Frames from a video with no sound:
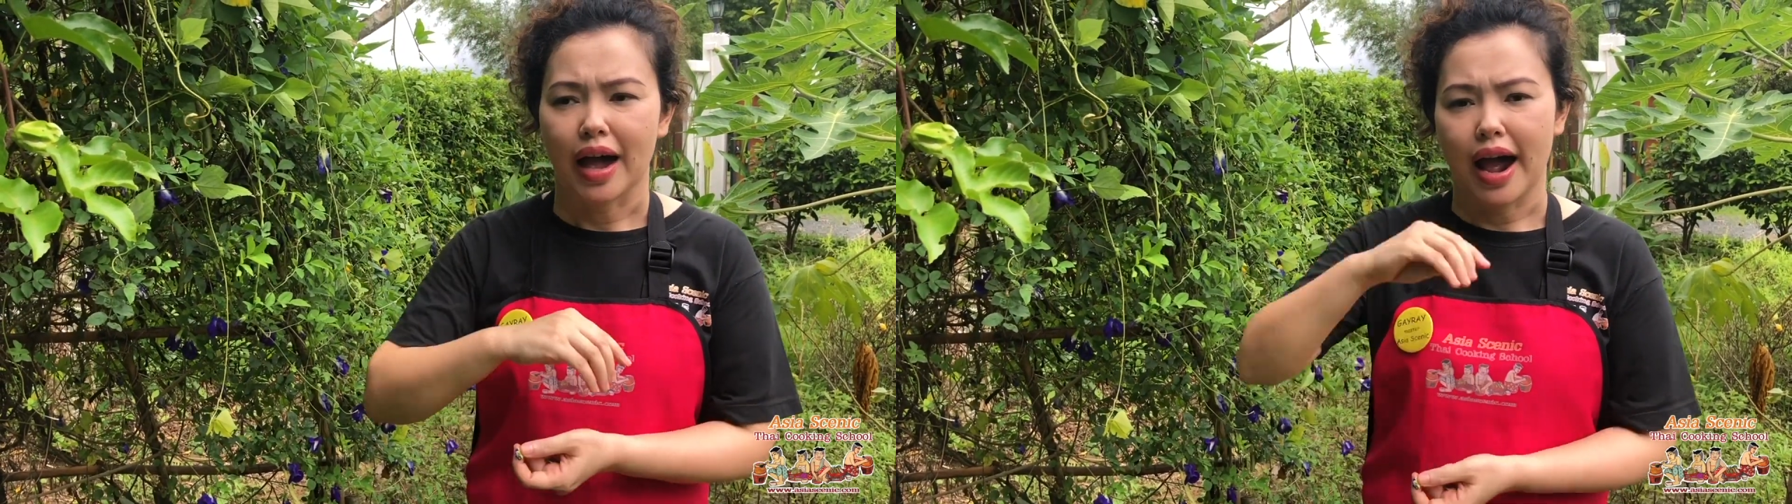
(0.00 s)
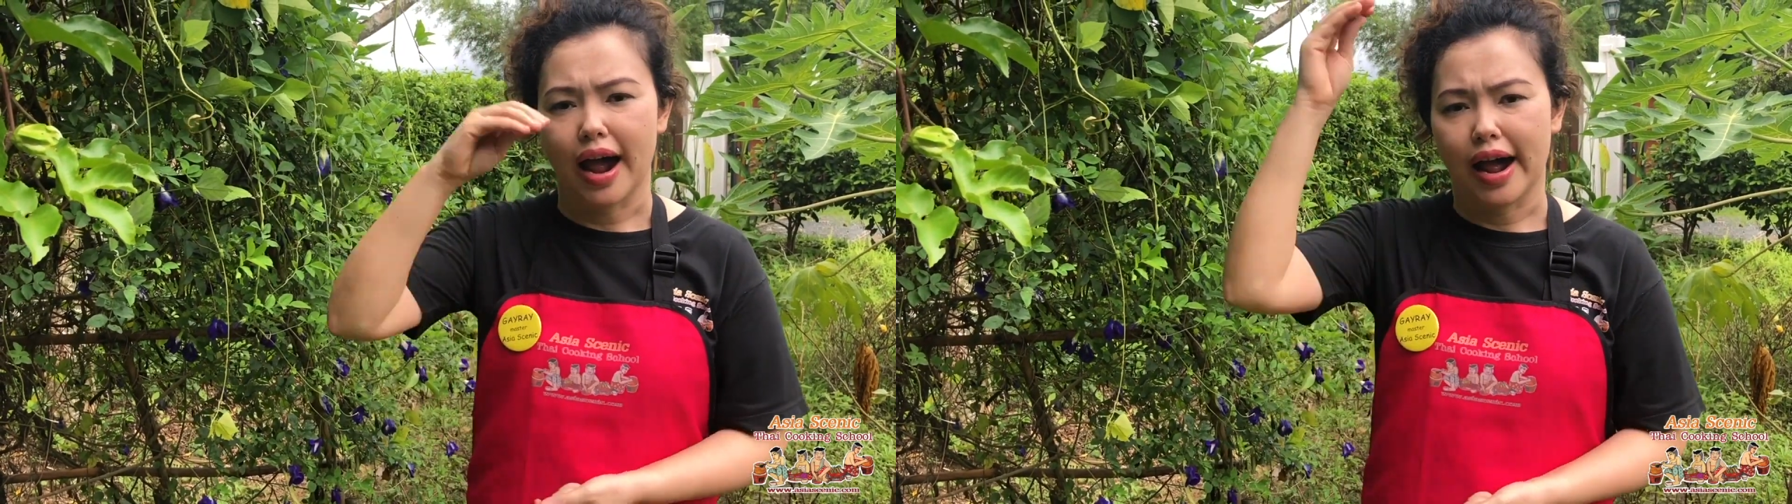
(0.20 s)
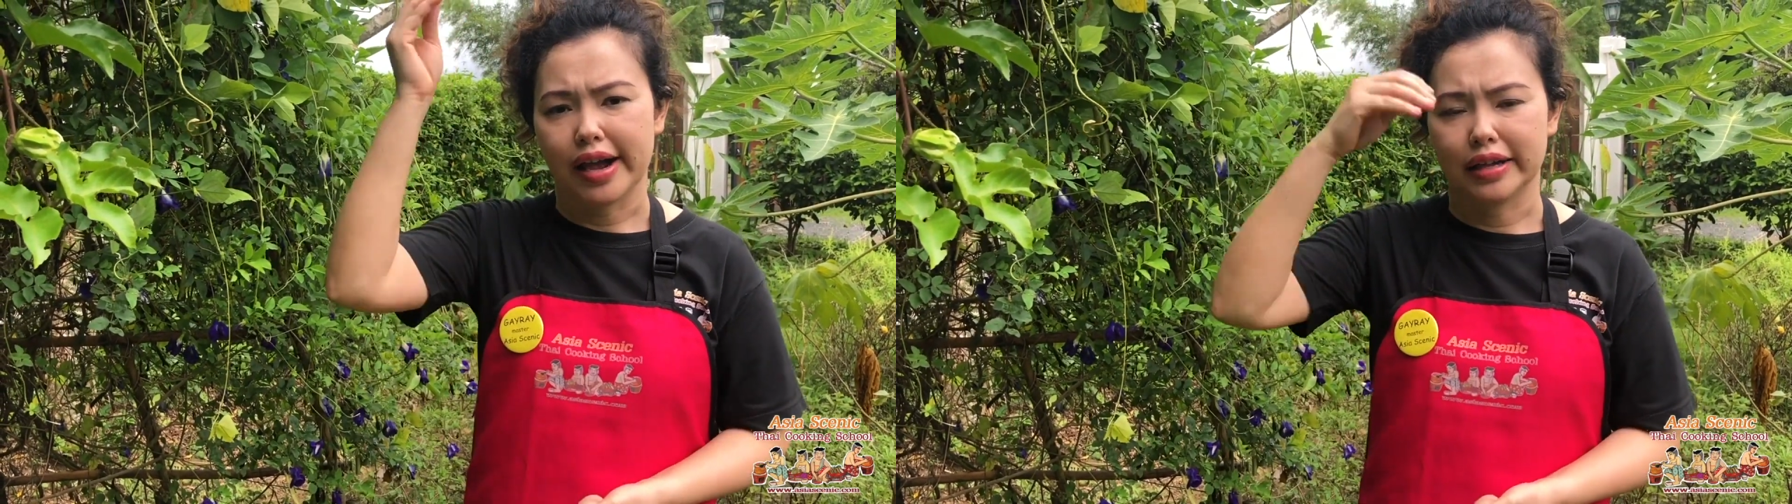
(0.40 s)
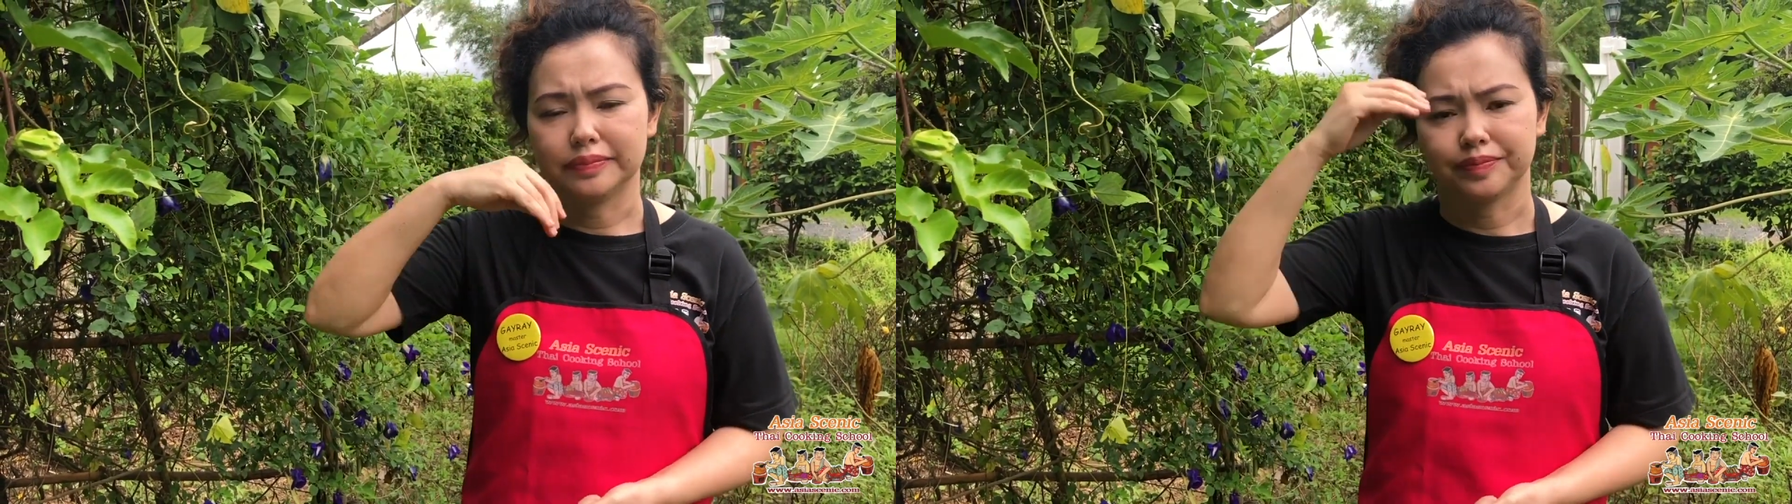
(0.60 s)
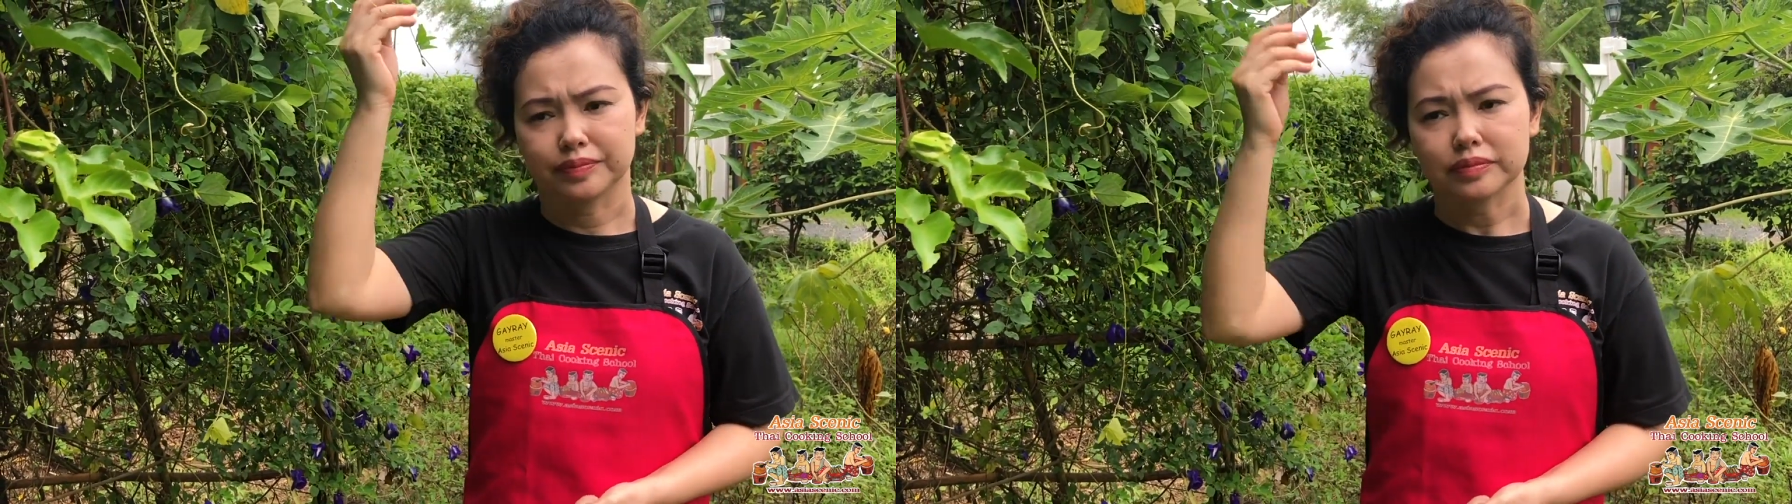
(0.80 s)
high
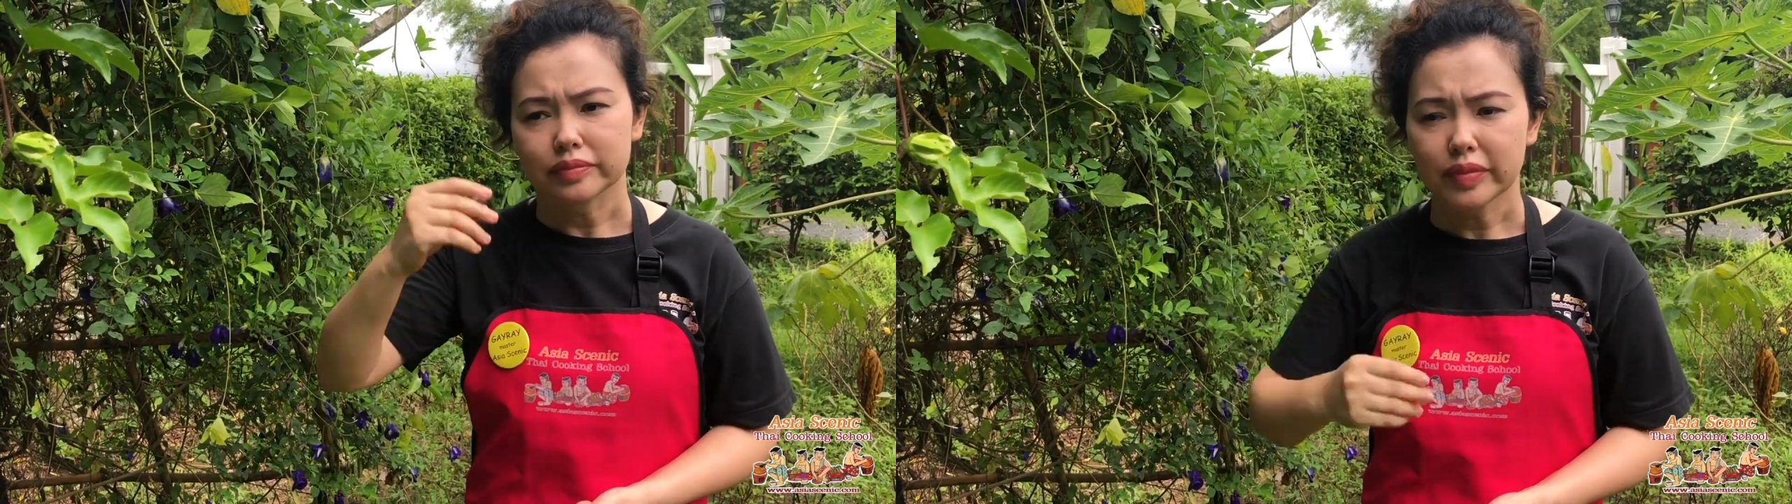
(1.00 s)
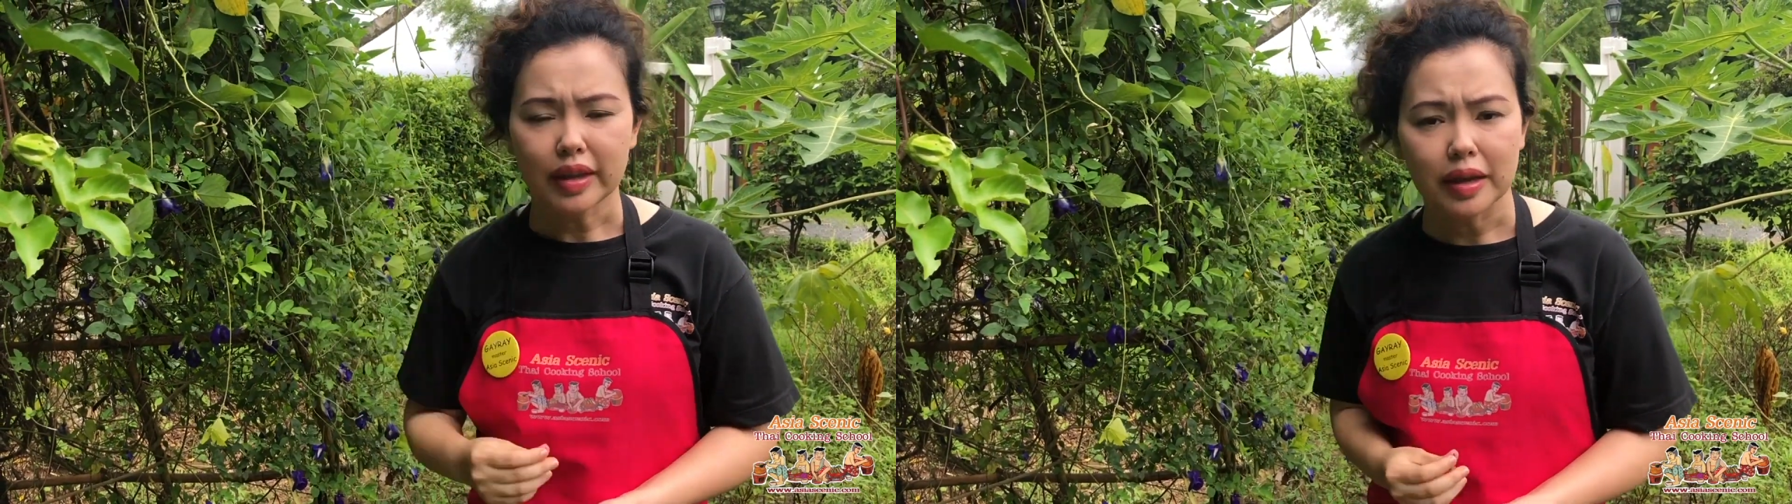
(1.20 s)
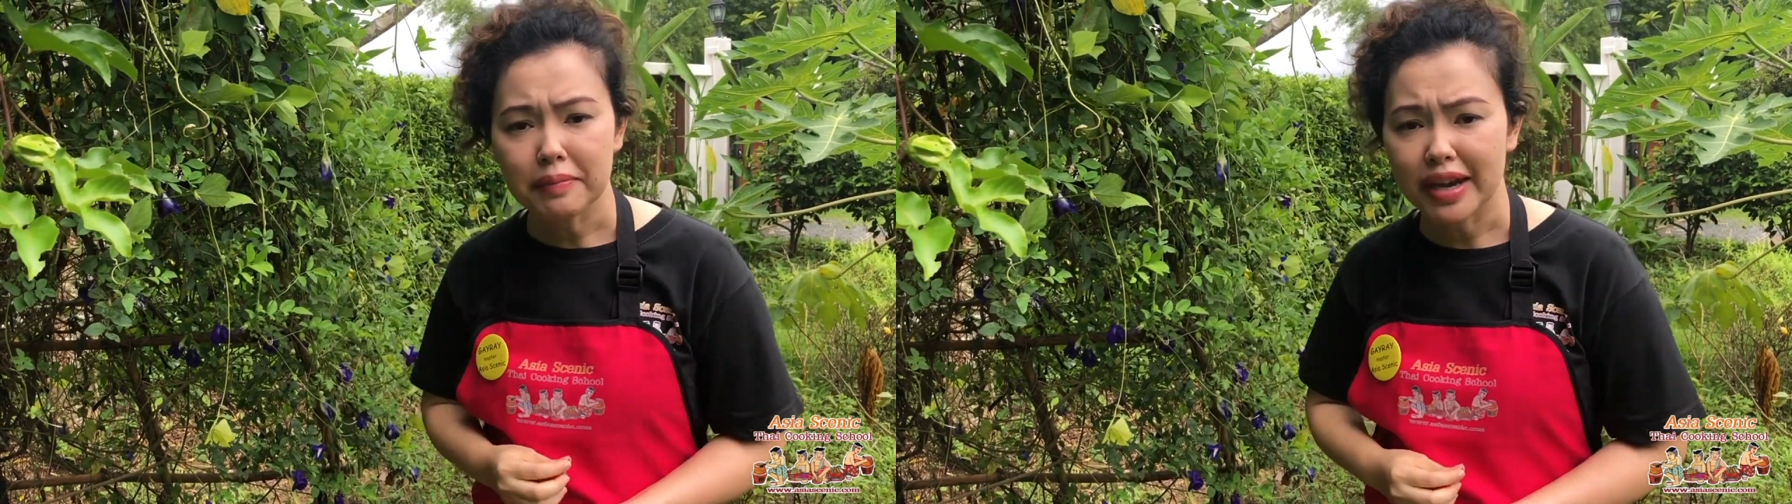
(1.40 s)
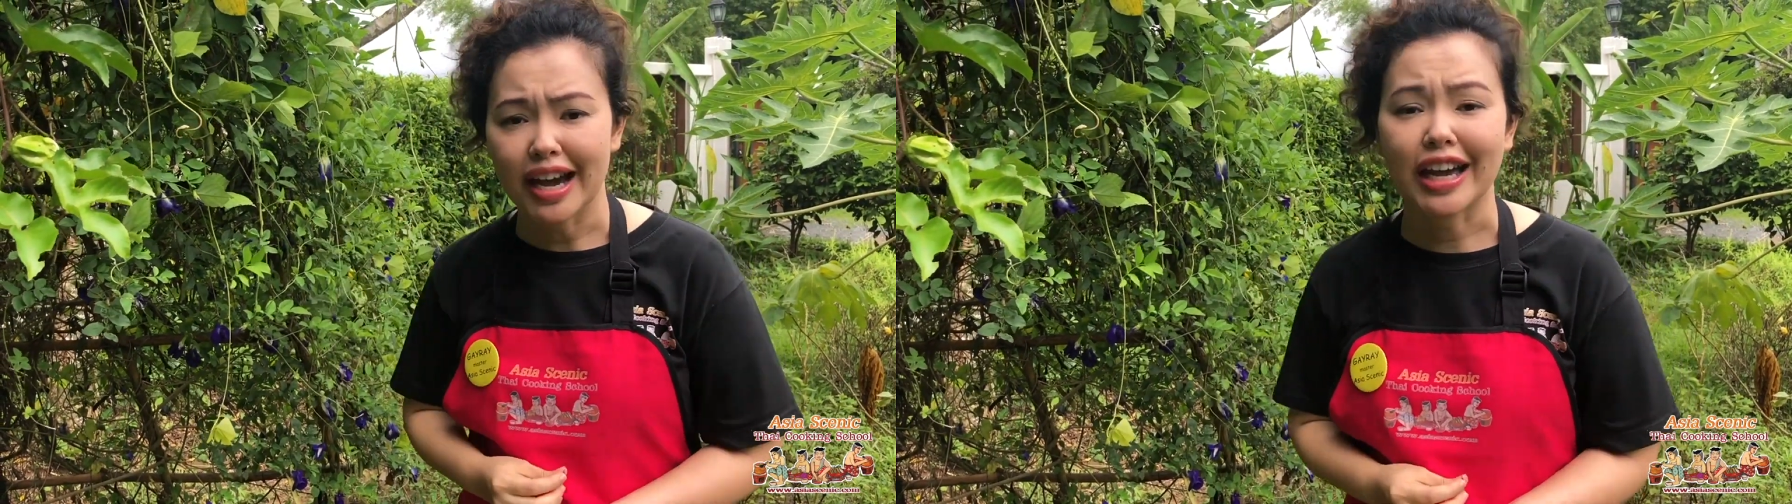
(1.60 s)
beta